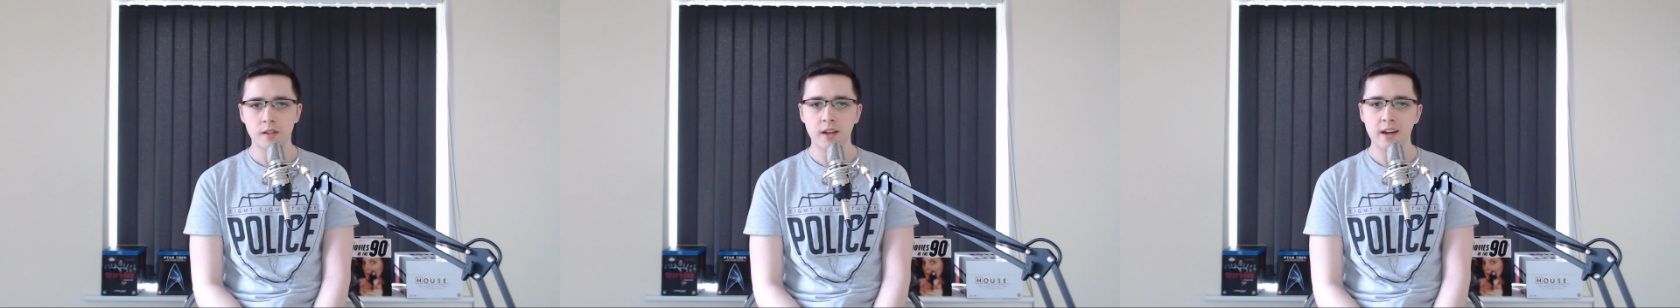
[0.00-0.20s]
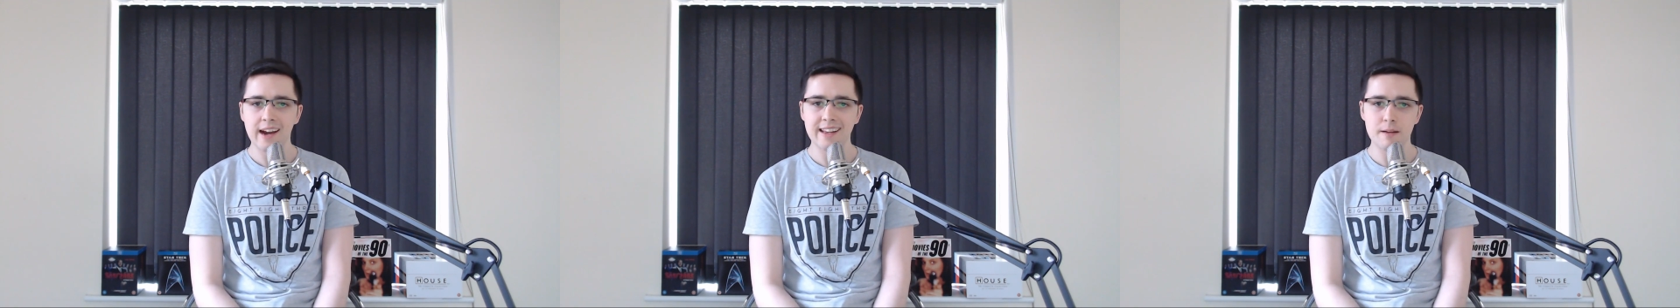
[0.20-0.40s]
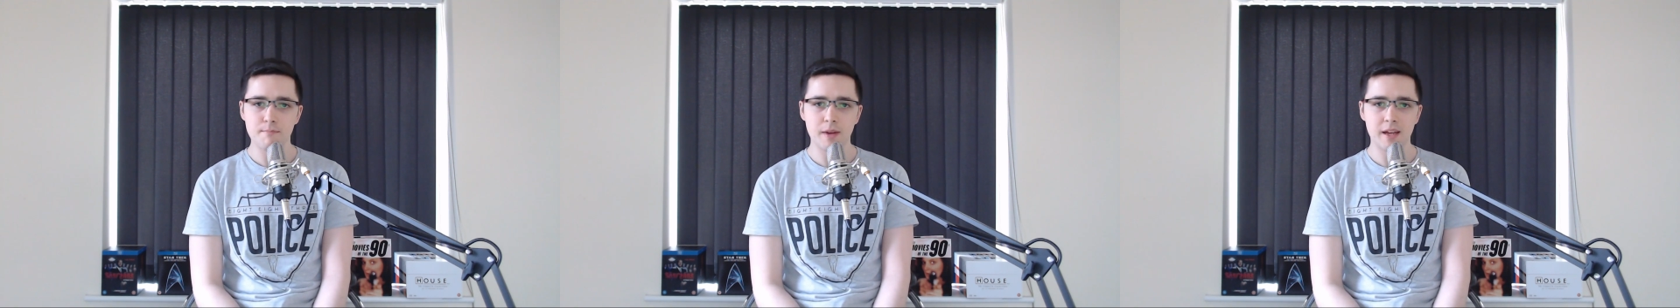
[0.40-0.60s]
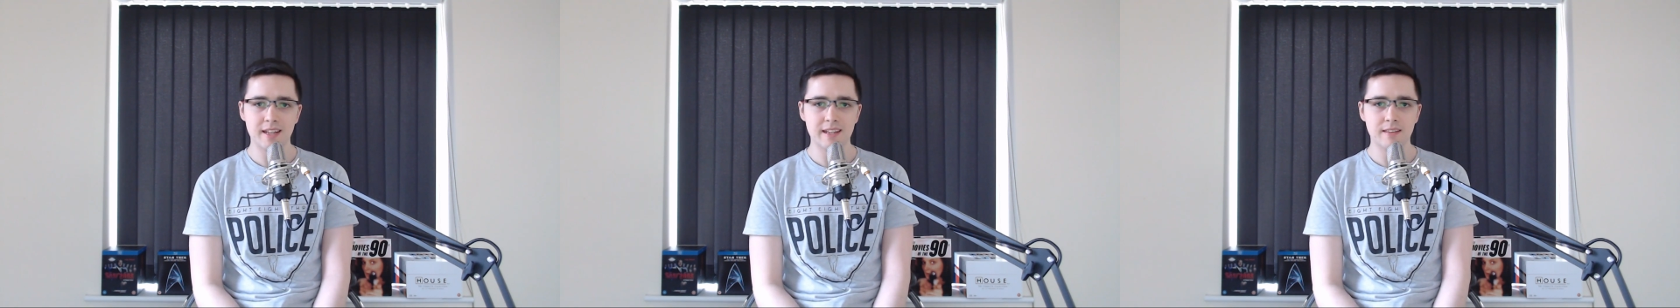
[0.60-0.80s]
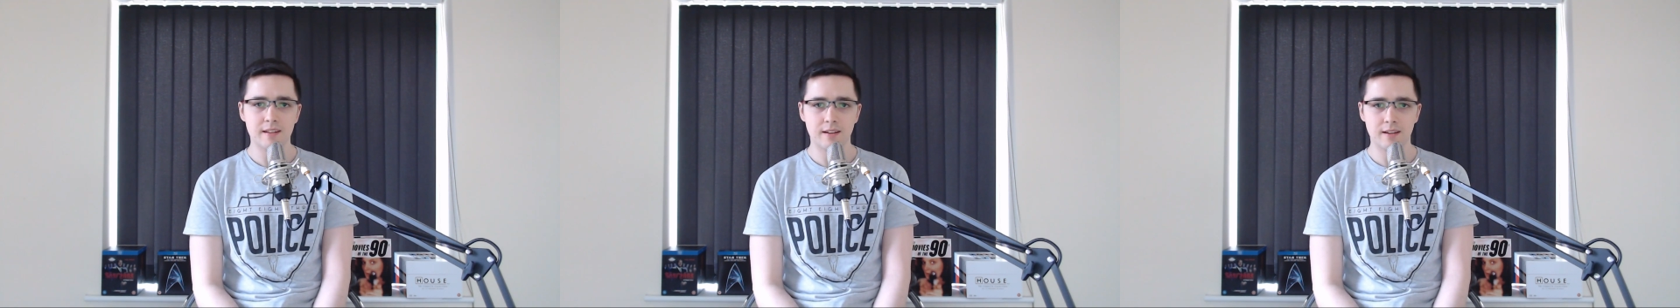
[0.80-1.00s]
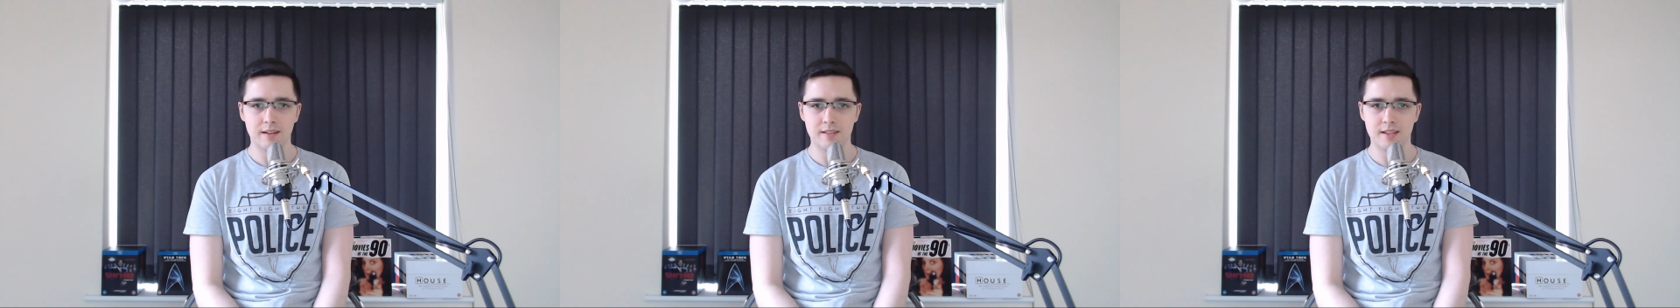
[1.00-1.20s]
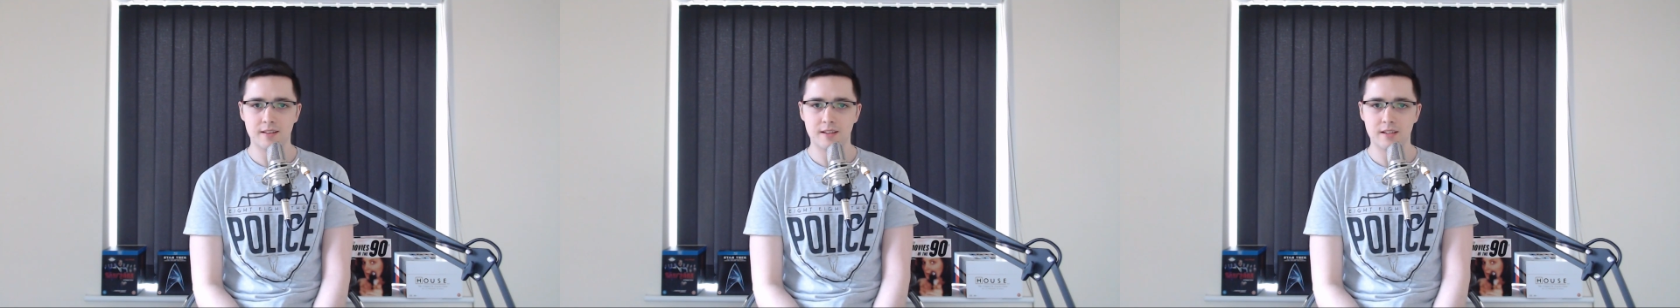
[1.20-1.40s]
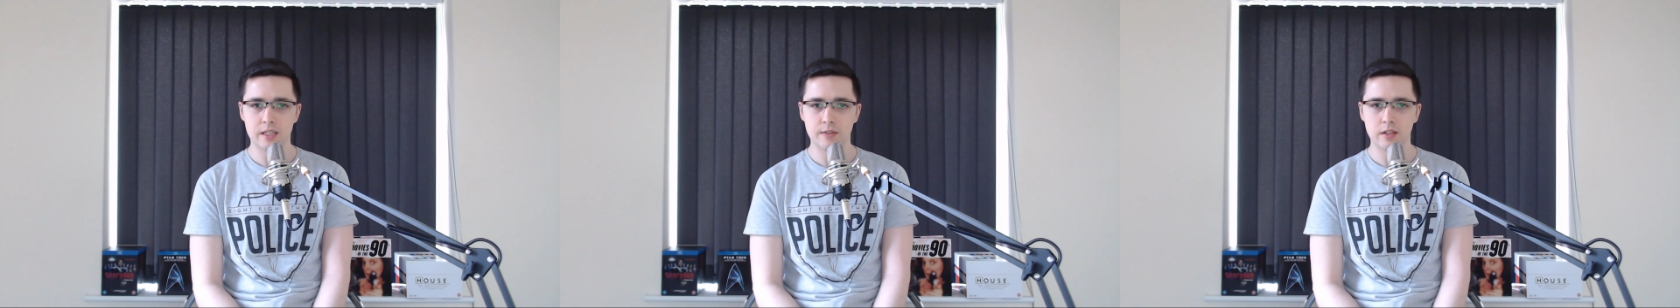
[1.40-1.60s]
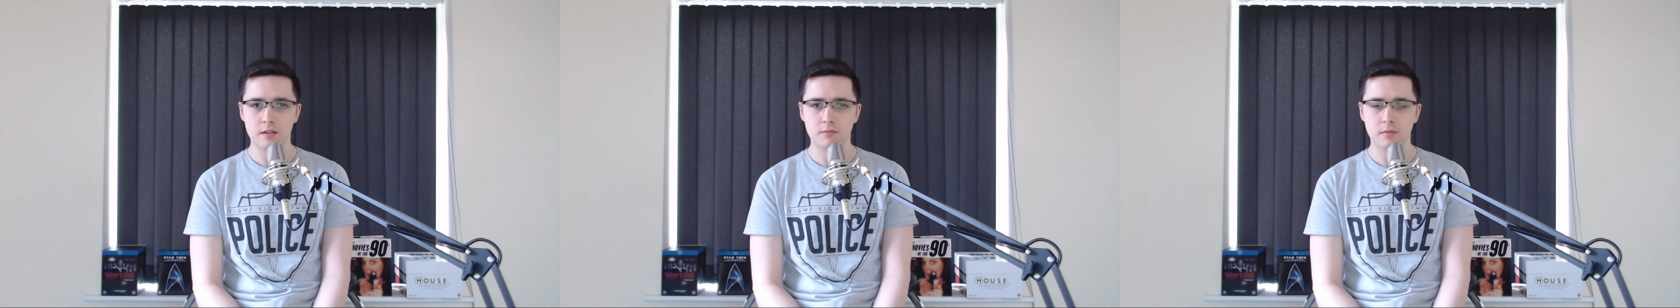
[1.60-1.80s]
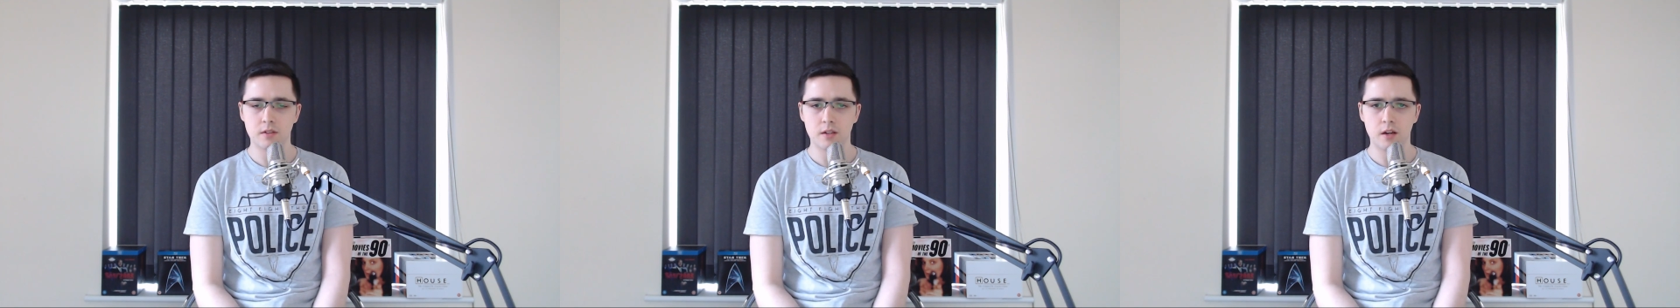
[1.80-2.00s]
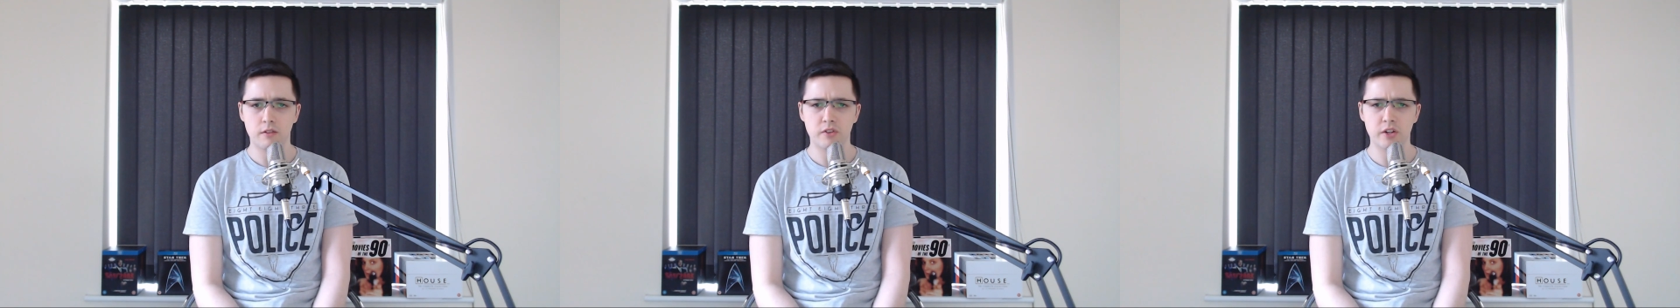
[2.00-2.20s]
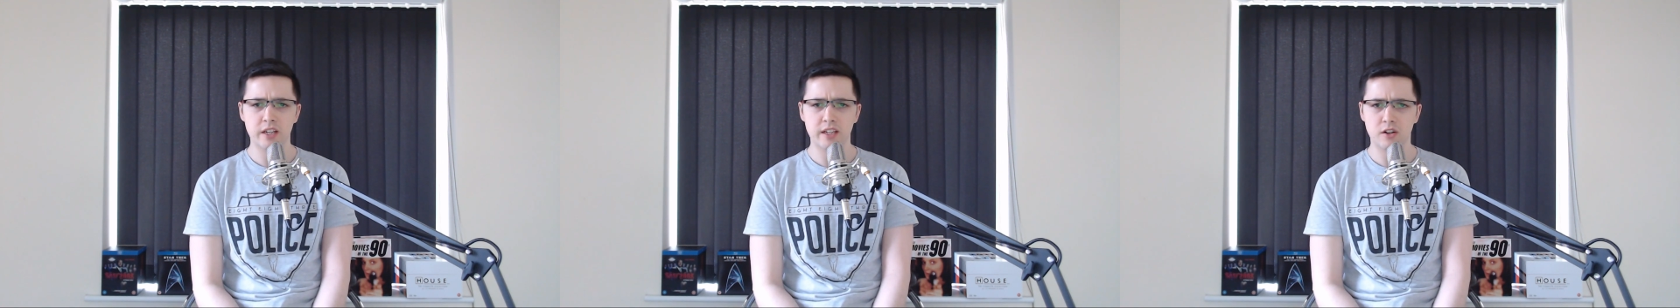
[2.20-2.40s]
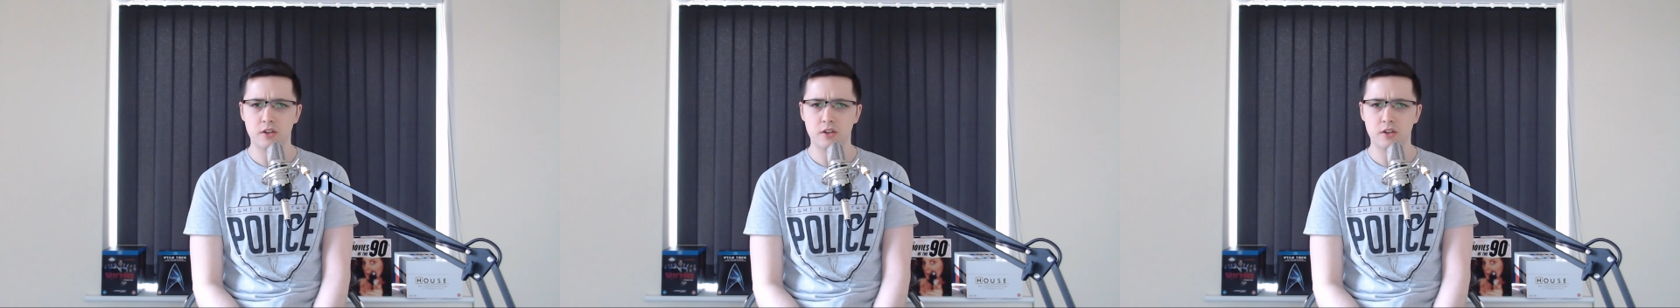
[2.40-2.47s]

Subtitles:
Annette Bening is in this film. A really